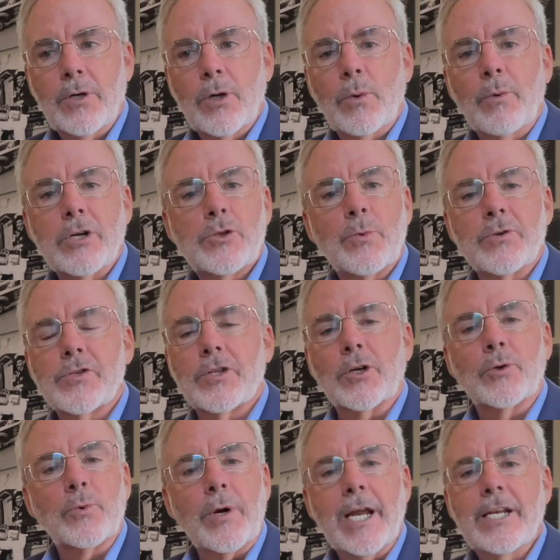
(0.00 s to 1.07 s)
which was the
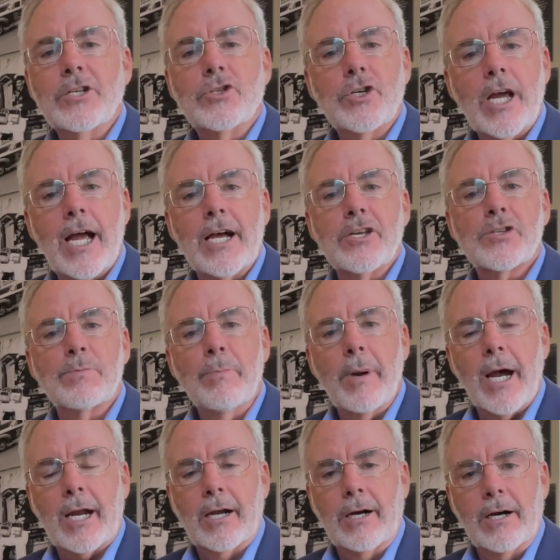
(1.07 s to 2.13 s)
great jazz
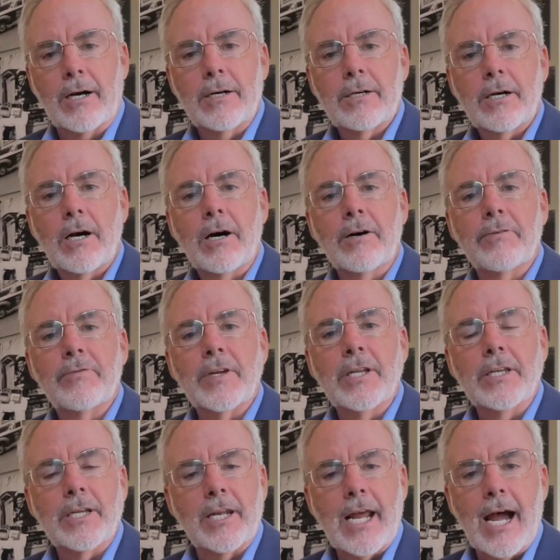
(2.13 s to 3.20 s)
mecca of
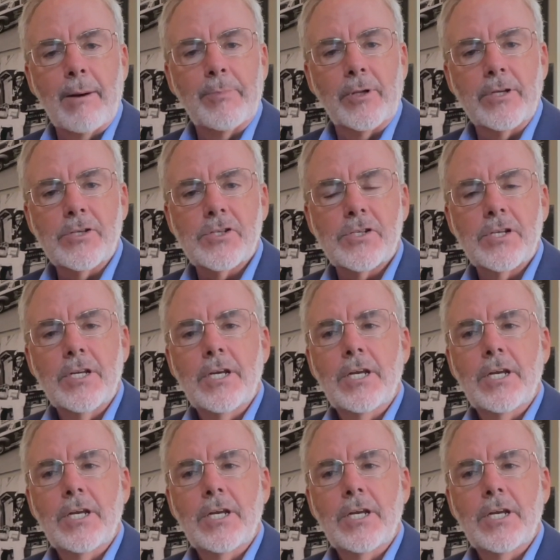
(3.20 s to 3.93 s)
Indianapolis.